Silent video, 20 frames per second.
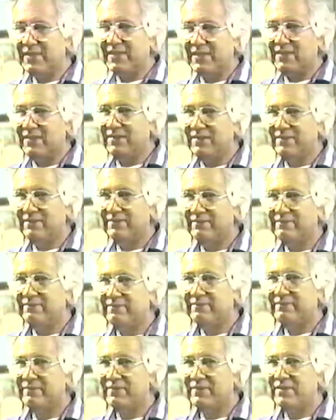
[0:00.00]
men
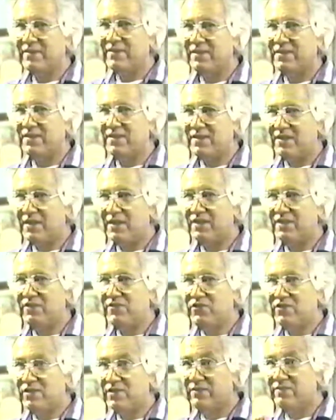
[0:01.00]
the
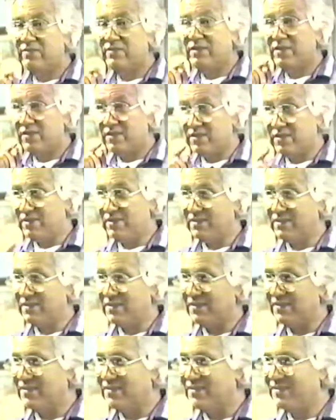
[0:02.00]
knowledge of the
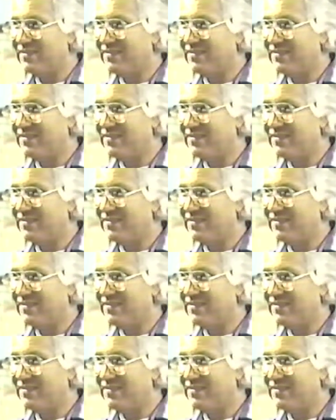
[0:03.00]
law.